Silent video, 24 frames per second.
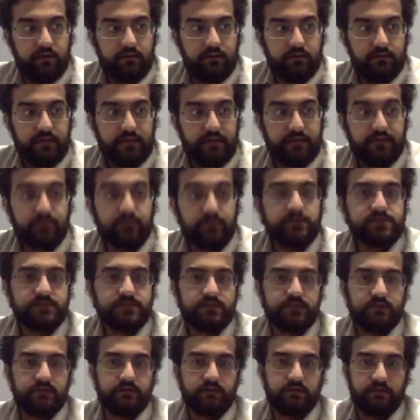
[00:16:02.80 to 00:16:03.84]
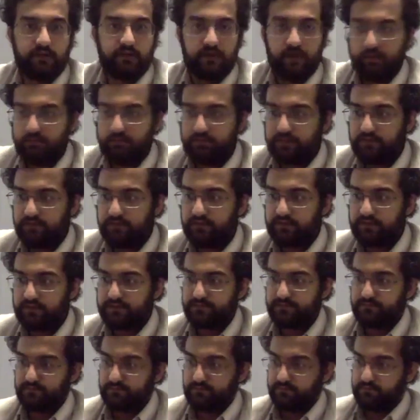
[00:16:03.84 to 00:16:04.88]
and the reason I believe in
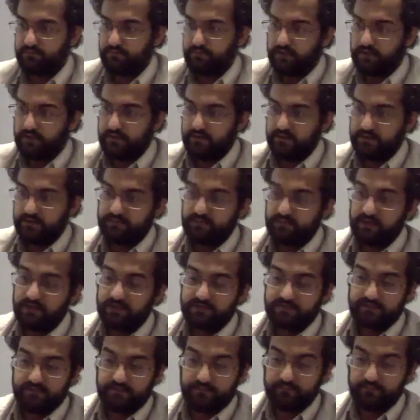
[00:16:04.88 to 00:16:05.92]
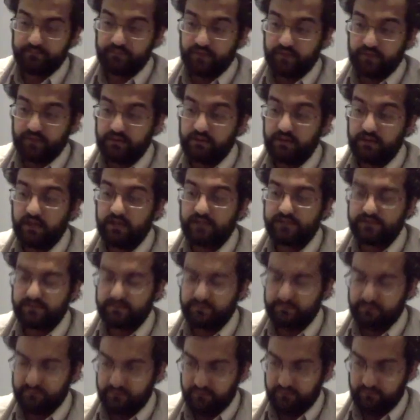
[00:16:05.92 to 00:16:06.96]
this is because lots
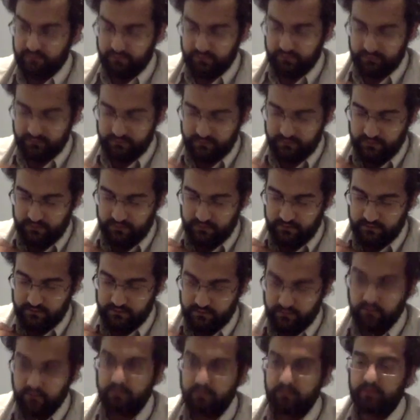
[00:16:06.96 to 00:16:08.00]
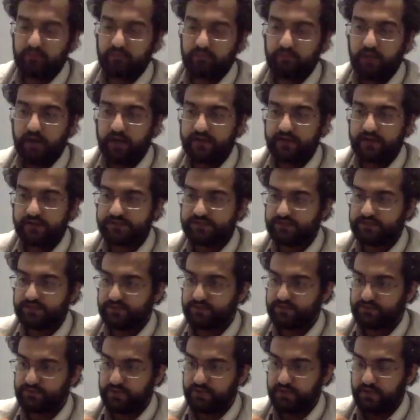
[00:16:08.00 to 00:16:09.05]
of the robotic
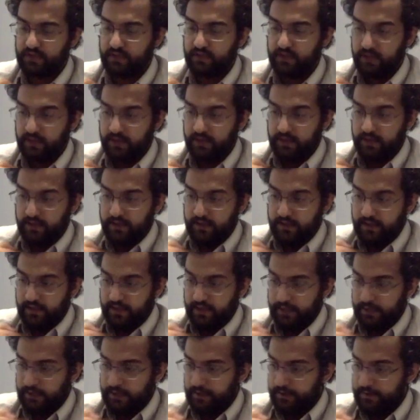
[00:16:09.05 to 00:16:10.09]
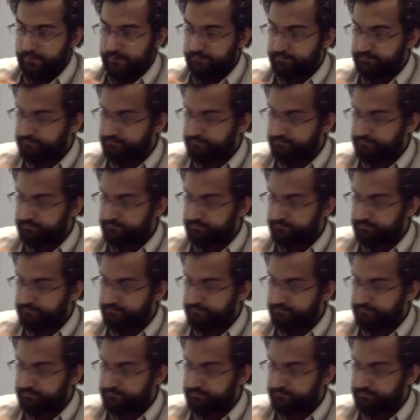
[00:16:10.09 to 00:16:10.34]
surgery, um,